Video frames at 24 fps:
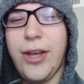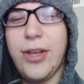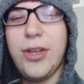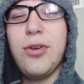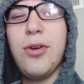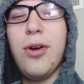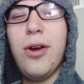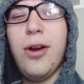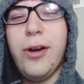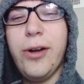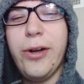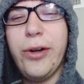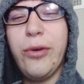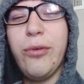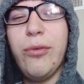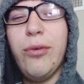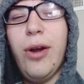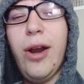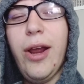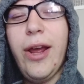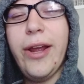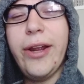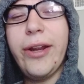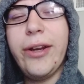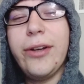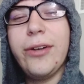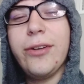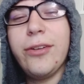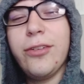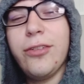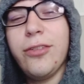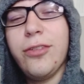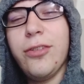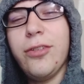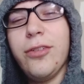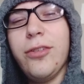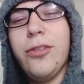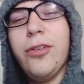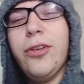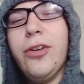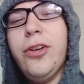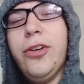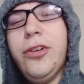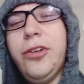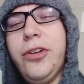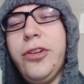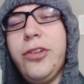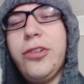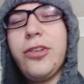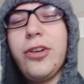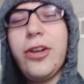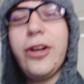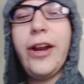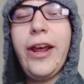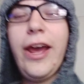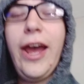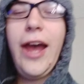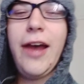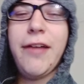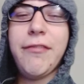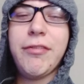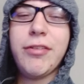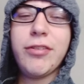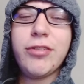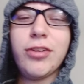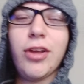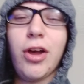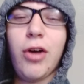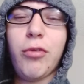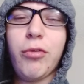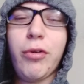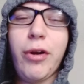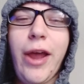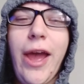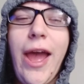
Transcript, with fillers: you heard it right. Dewey's gonna have his own